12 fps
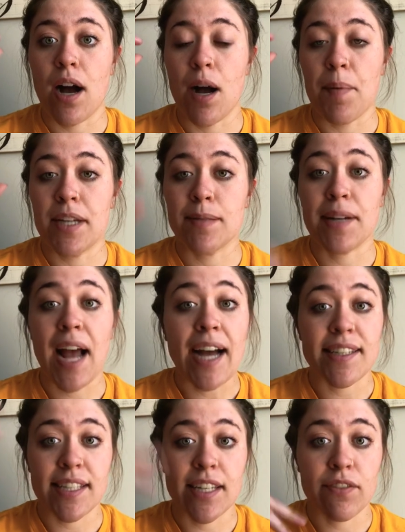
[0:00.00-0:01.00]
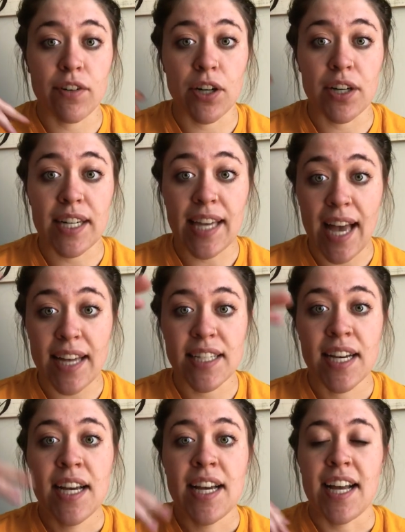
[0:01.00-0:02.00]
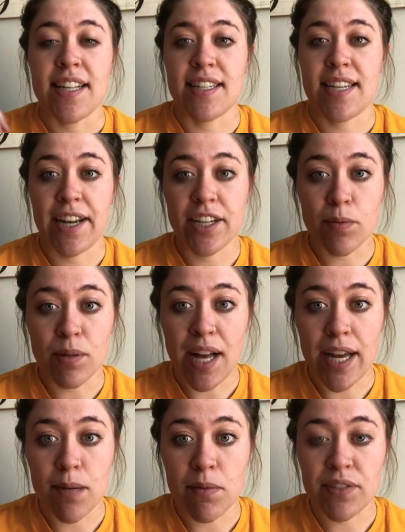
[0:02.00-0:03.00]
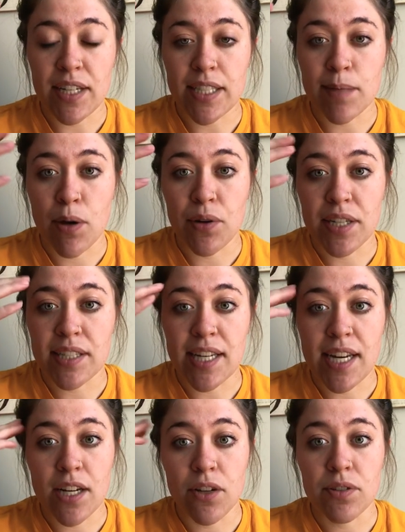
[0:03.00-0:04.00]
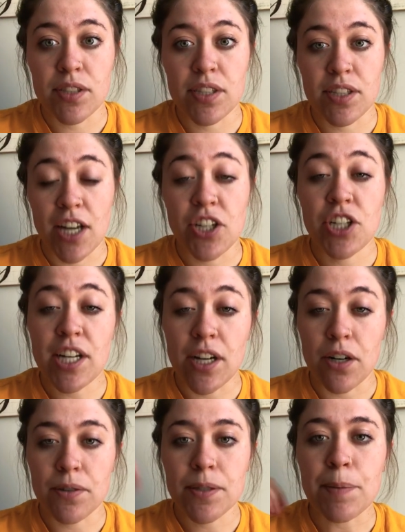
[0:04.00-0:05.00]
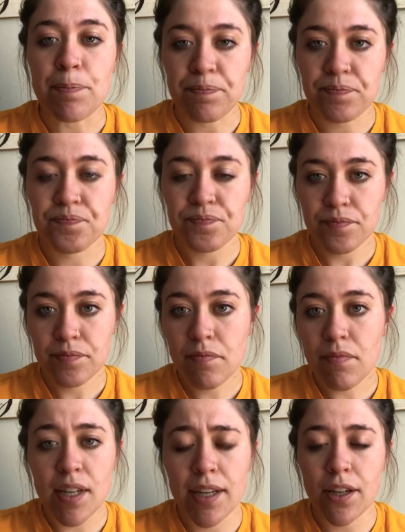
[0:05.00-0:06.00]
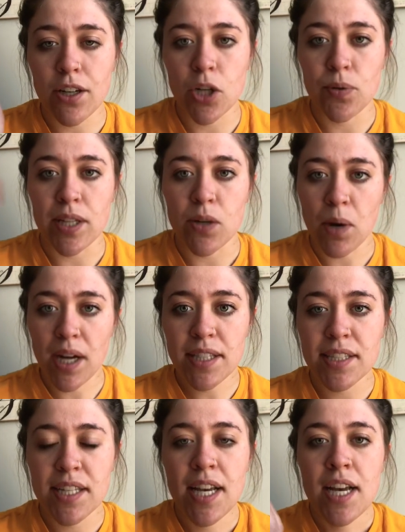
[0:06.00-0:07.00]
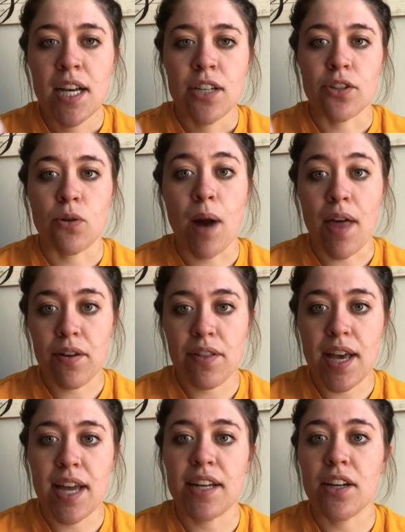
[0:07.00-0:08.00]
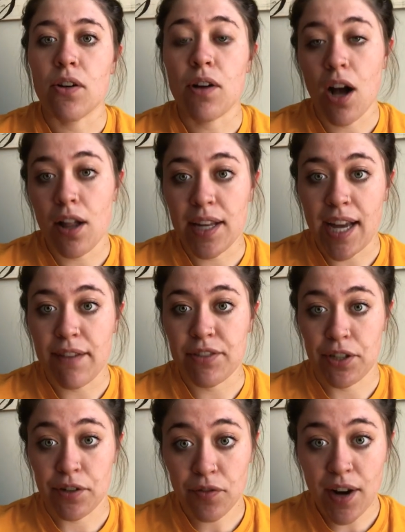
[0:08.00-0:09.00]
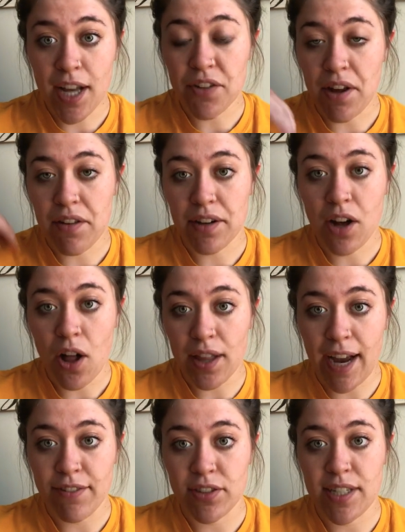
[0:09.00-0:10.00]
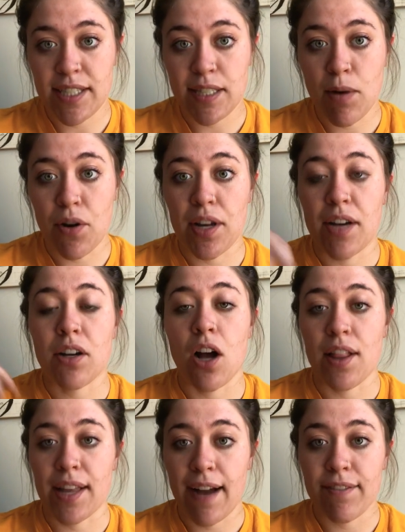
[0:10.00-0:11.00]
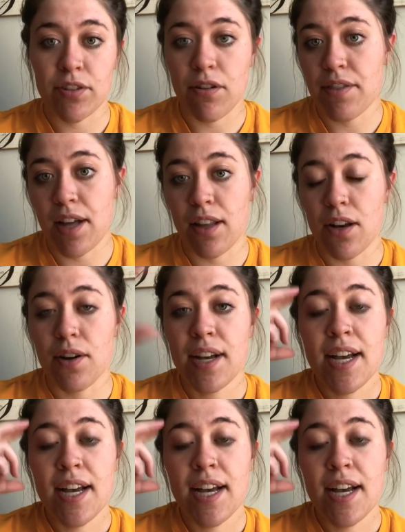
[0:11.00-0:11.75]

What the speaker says: has been asking for her to get. It's a tangible item of Desdemona's that she knows Iago really wants. So rather than, calling after her friend, rather than calling after Desdemona, calling after Othello,